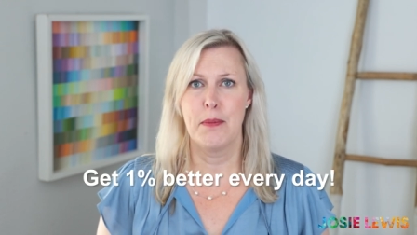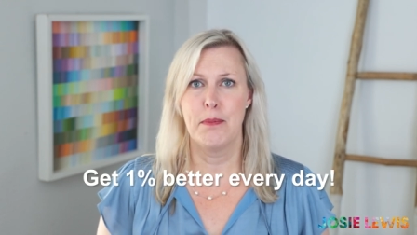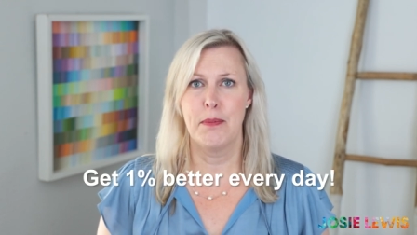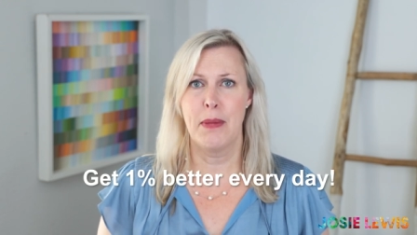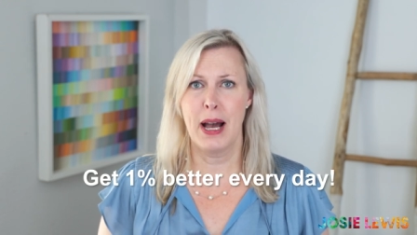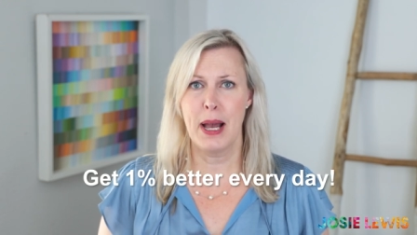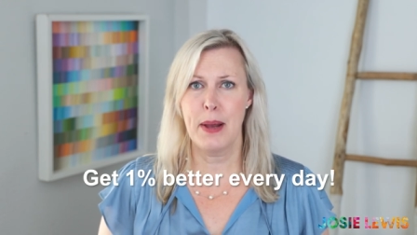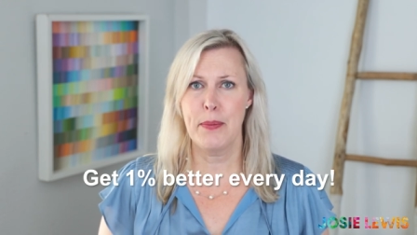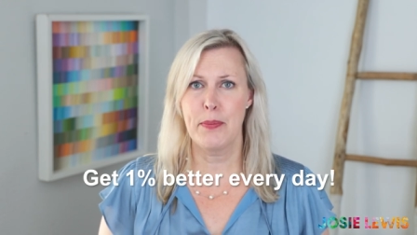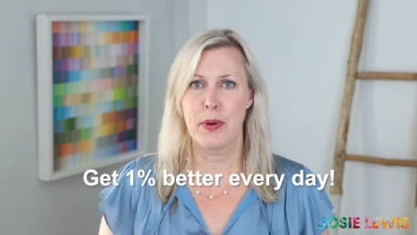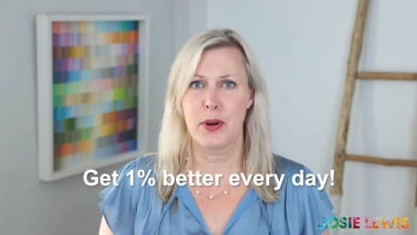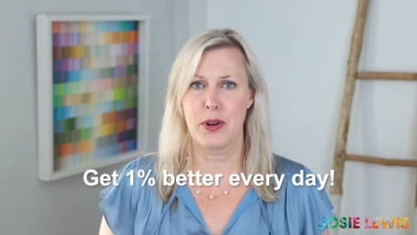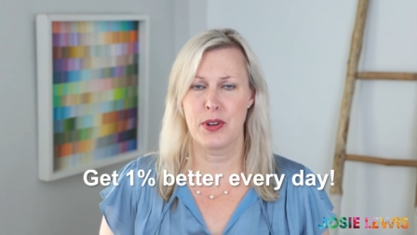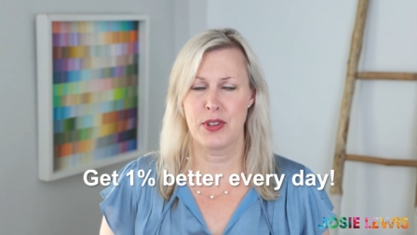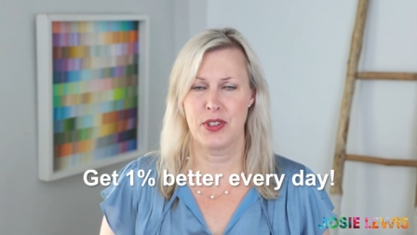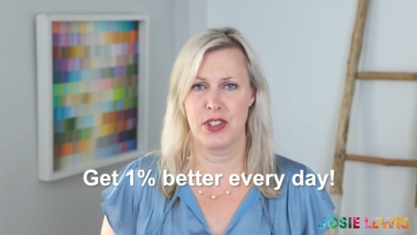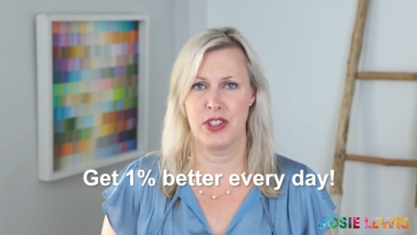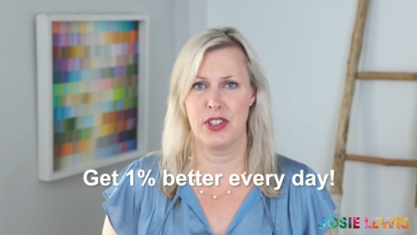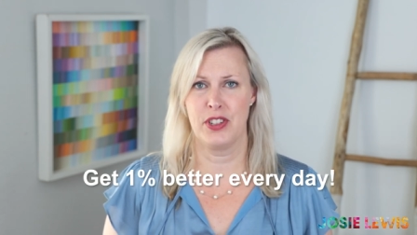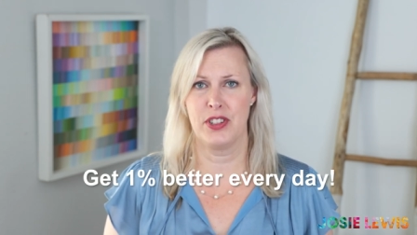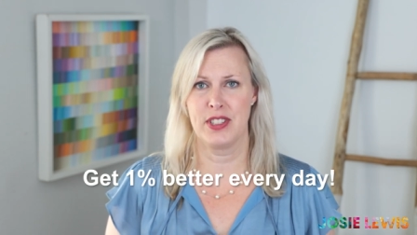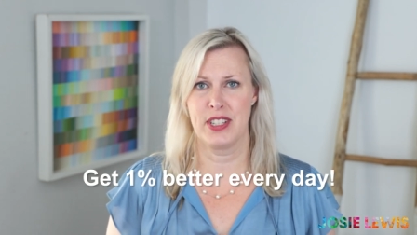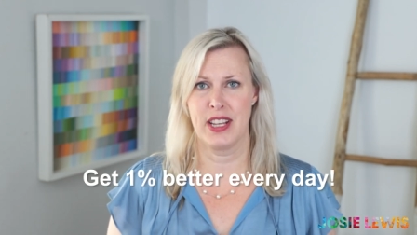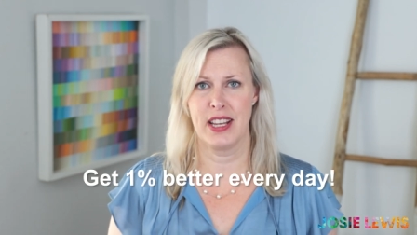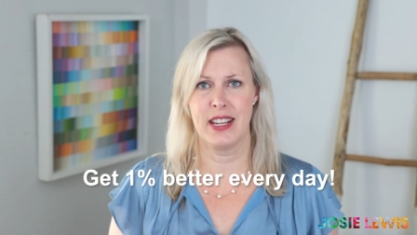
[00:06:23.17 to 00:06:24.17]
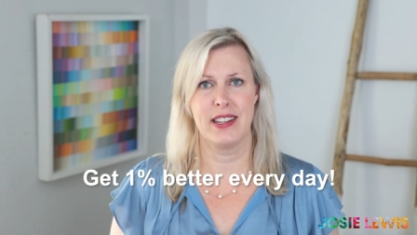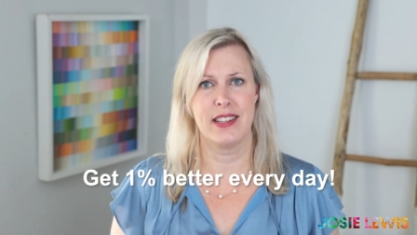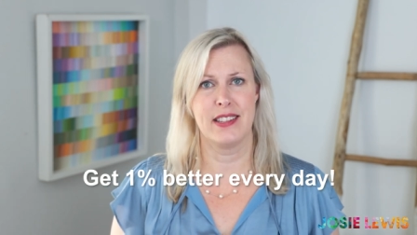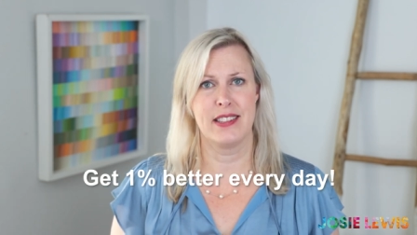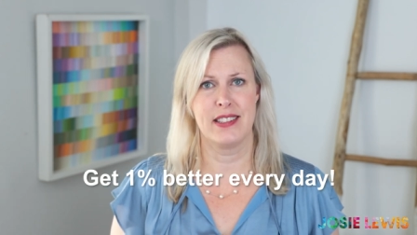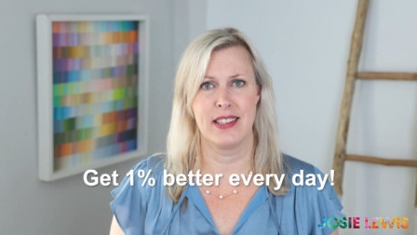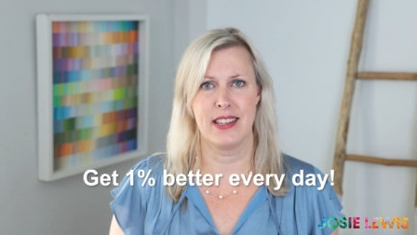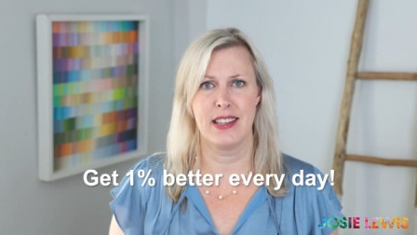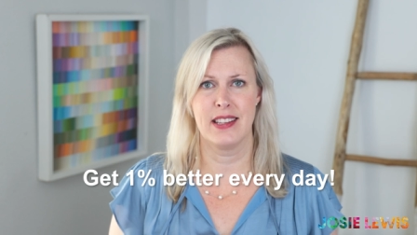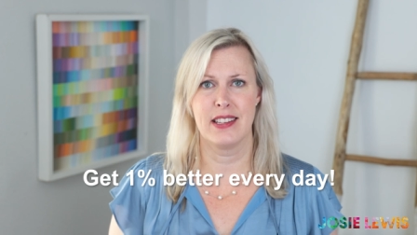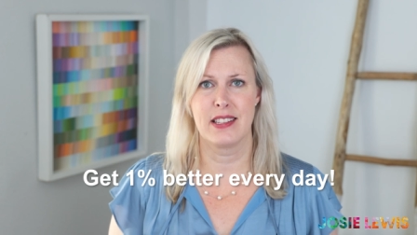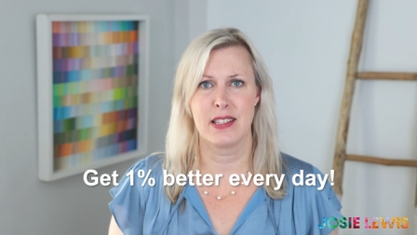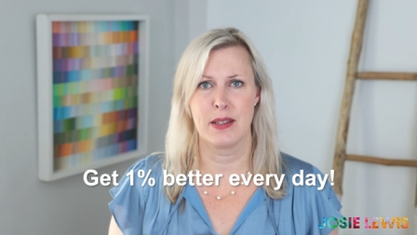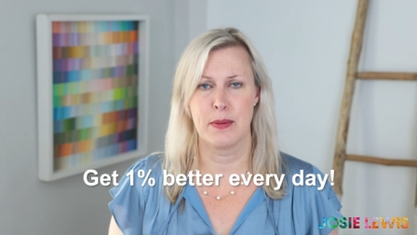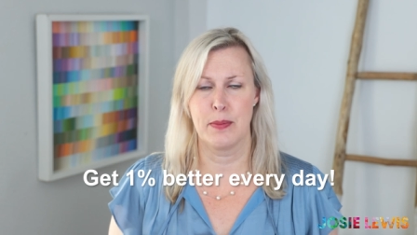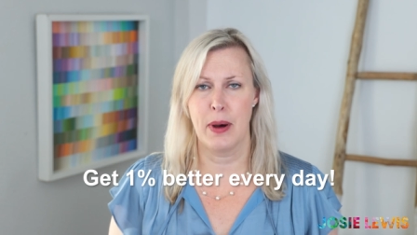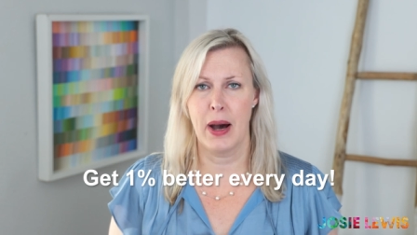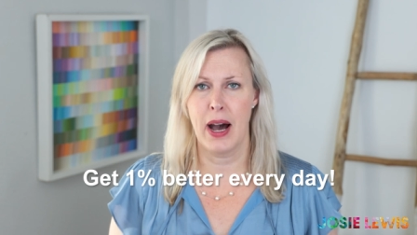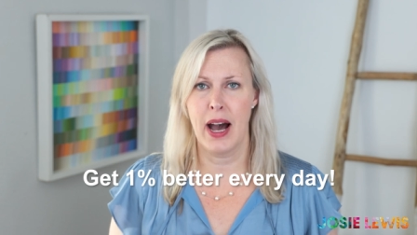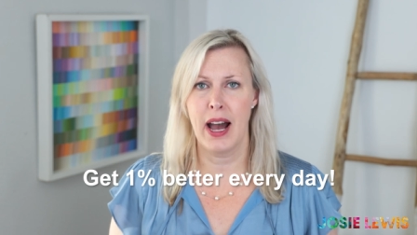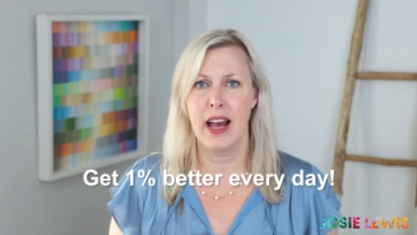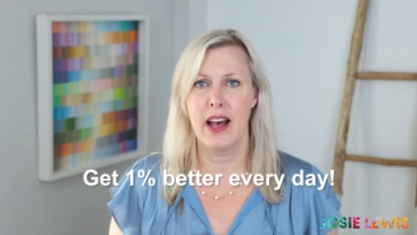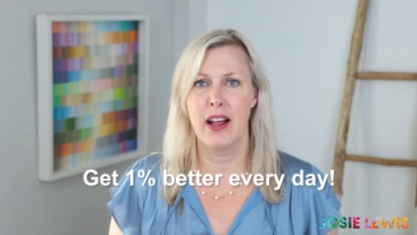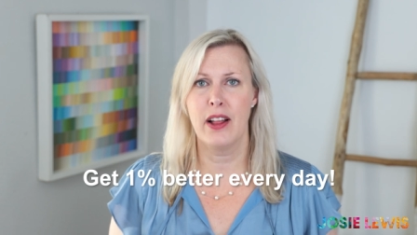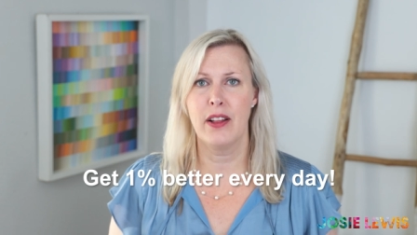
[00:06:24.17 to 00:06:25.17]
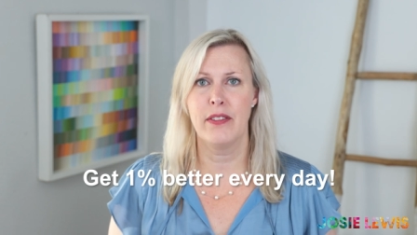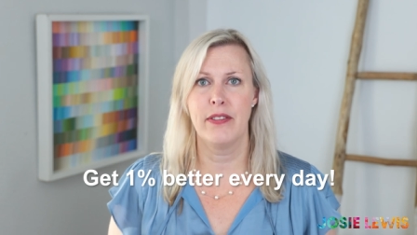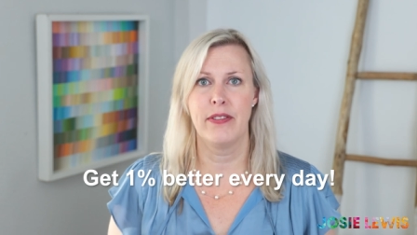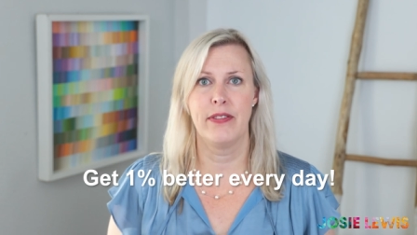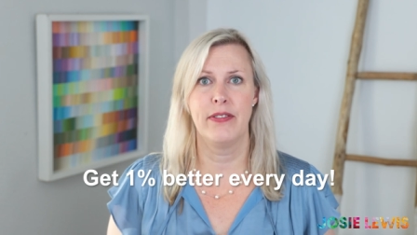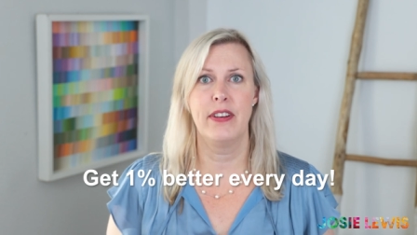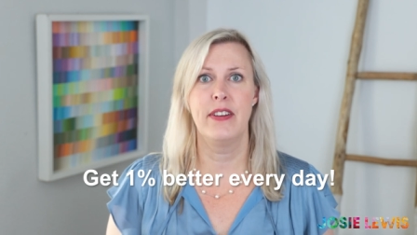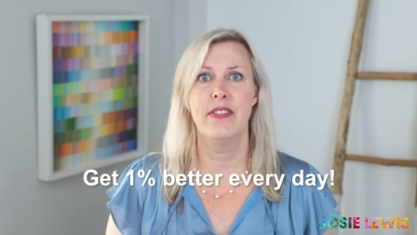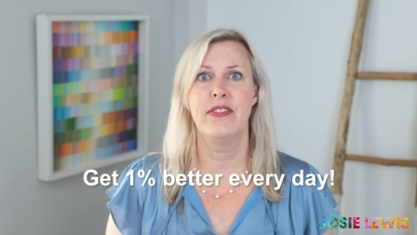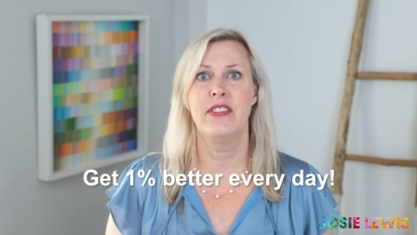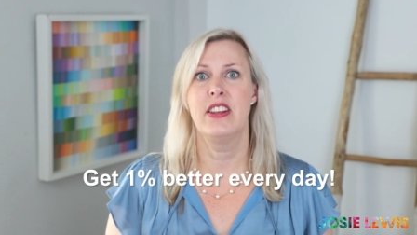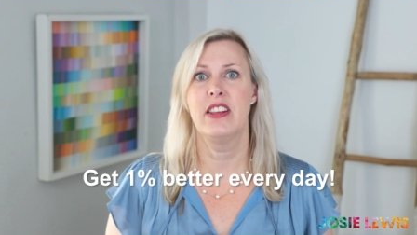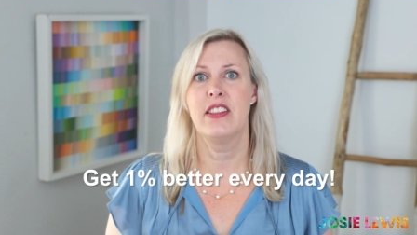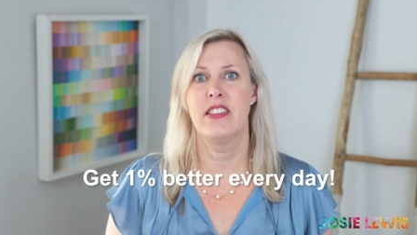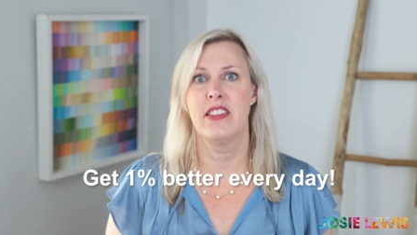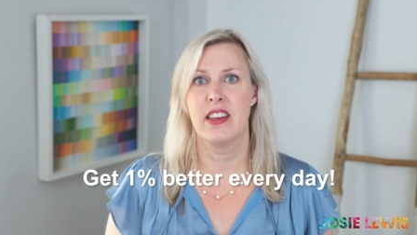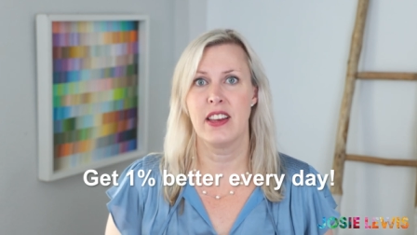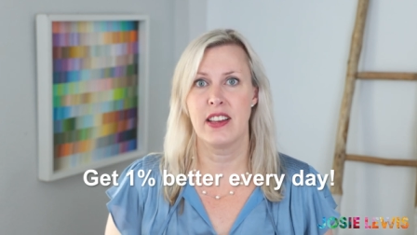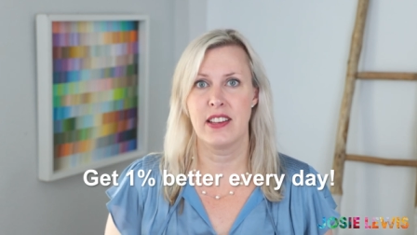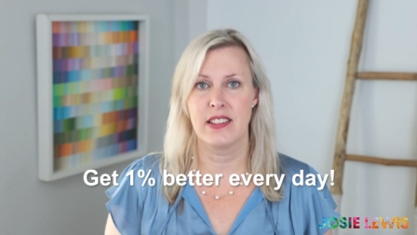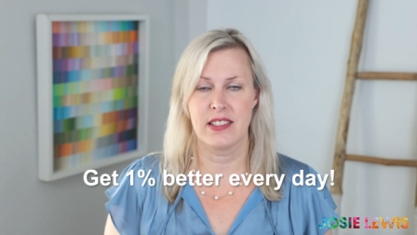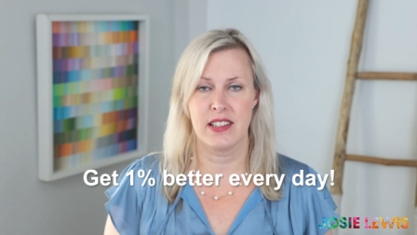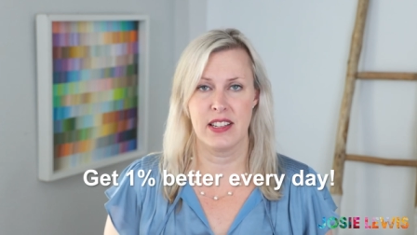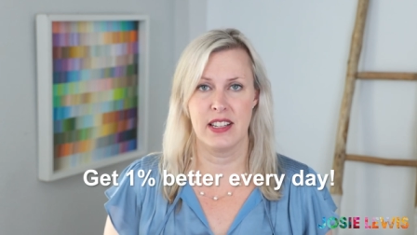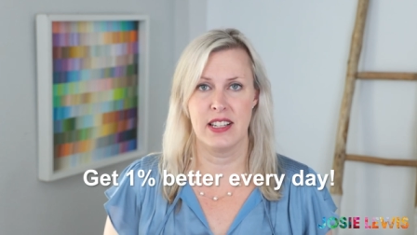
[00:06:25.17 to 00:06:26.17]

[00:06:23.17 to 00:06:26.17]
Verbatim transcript: My personal tendency is to pile 50 things